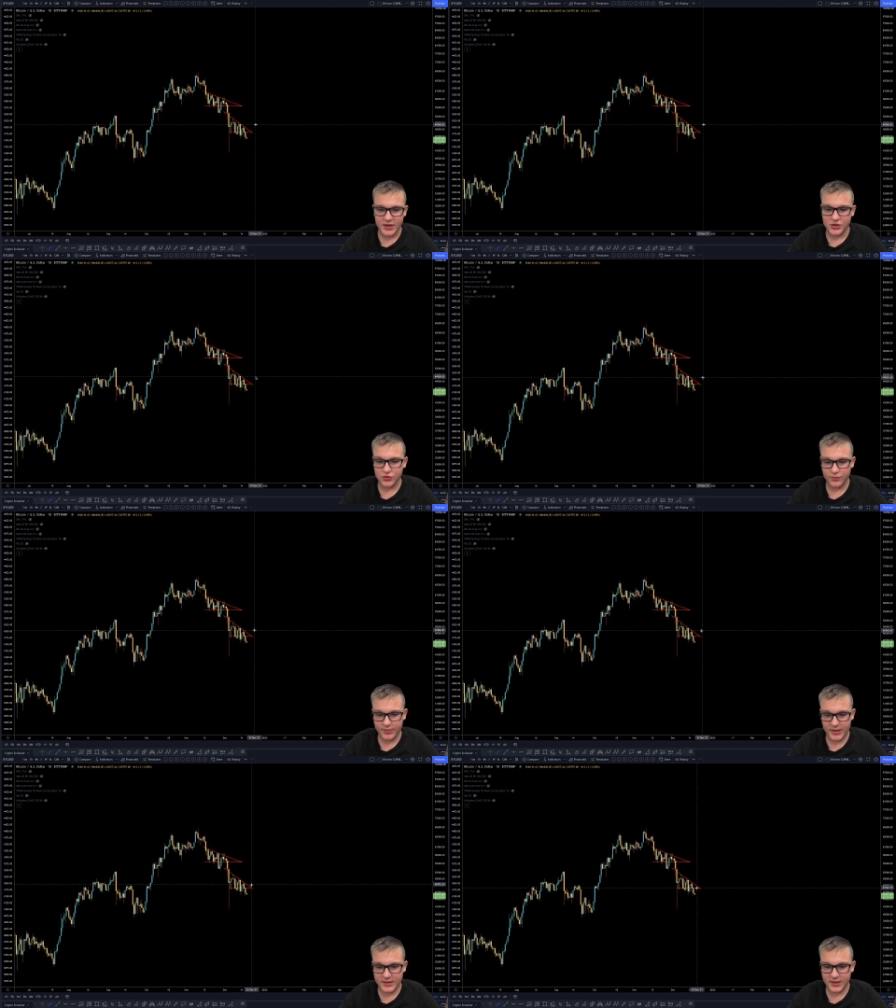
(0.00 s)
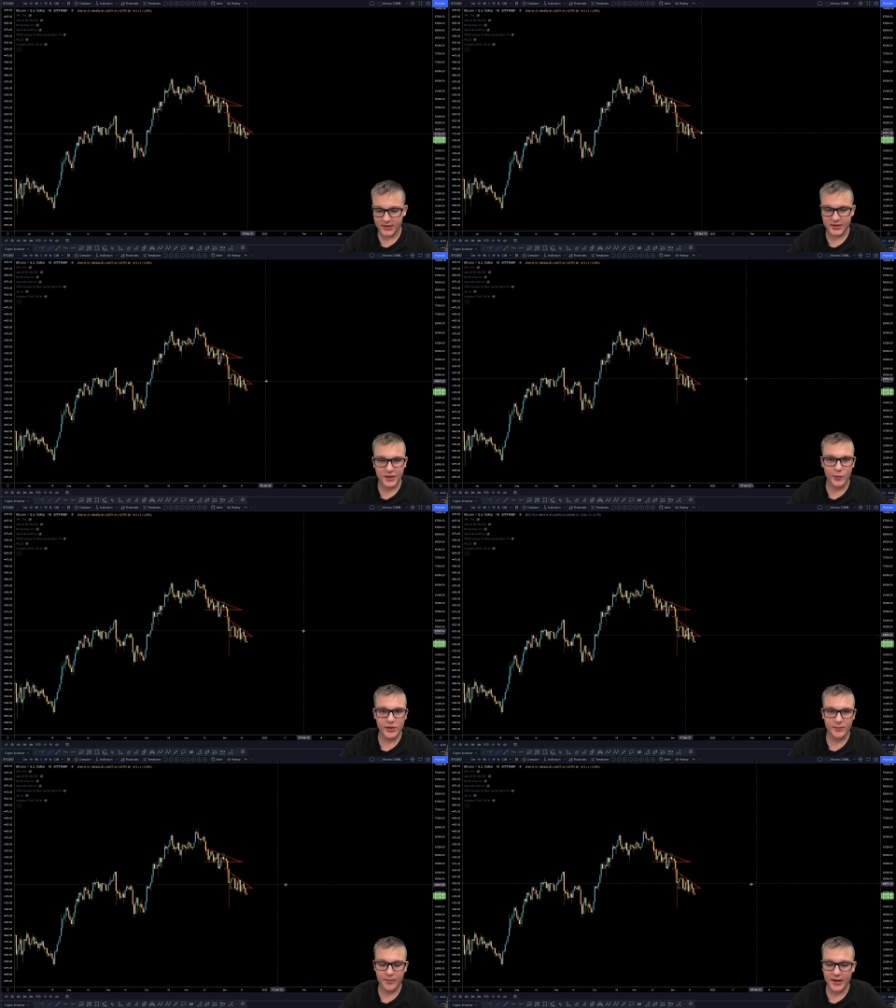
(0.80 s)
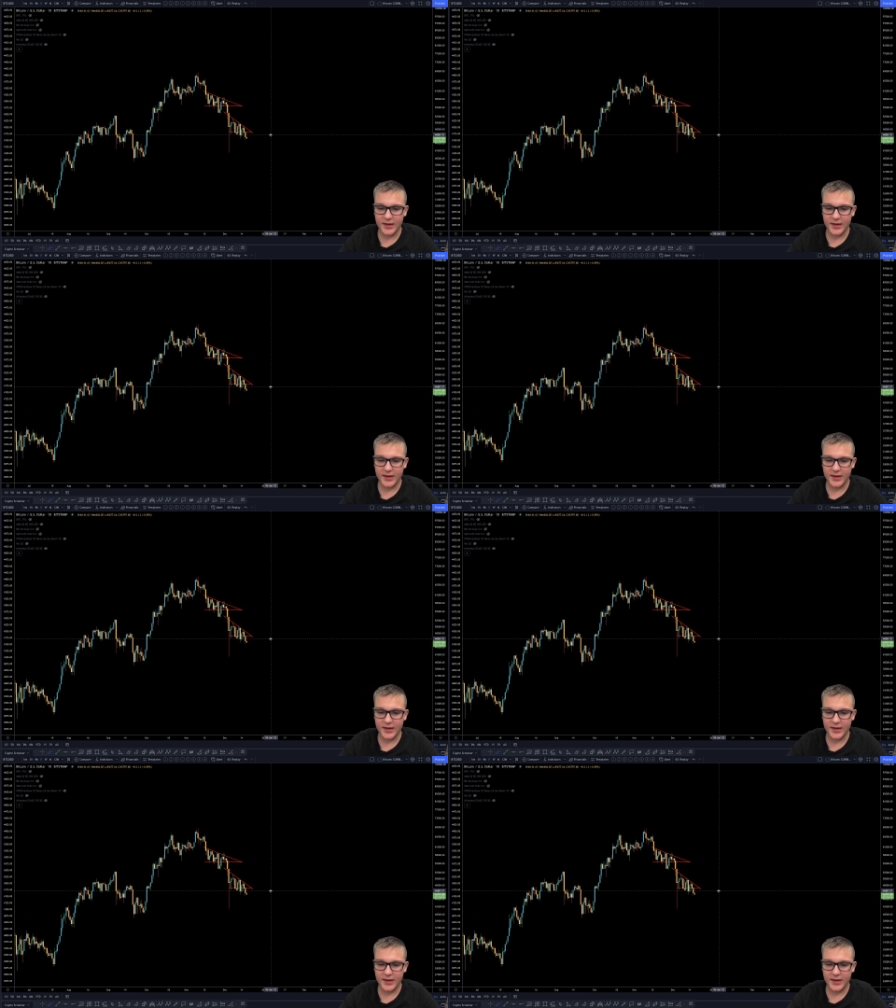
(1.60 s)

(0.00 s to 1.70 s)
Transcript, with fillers: So basically, they want to buy